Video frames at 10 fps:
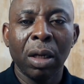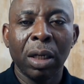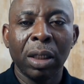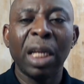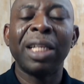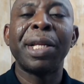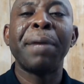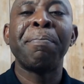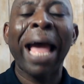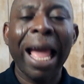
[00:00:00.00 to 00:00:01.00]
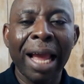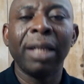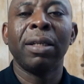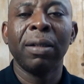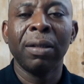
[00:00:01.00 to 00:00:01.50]
They
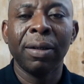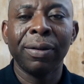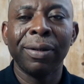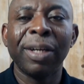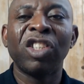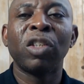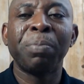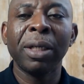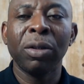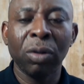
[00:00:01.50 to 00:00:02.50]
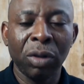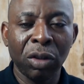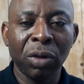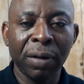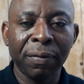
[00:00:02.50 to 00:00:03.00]
demand, they speak to the
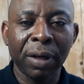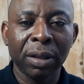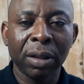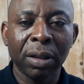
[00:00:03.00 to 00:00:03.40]
universe.